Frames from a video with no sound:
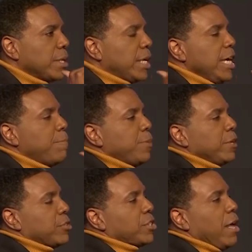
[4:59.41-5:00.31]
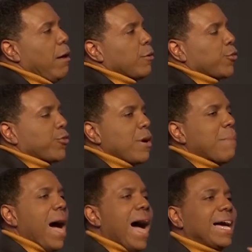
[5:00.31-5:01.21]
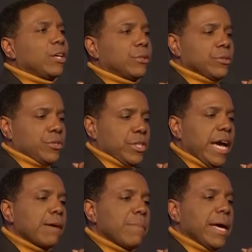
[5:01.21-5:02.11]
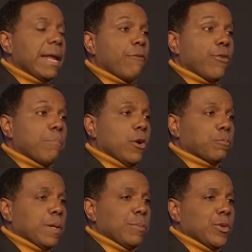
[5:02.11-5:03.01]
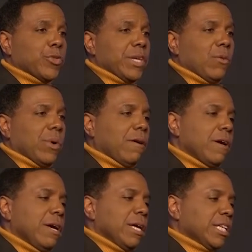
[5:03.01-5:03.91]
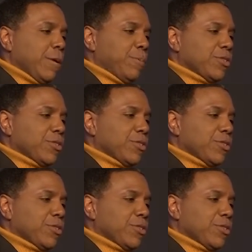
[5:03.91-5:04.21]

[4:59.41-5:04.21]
keep yourselves from idols. Amen. Now, for most people, you think, well, keep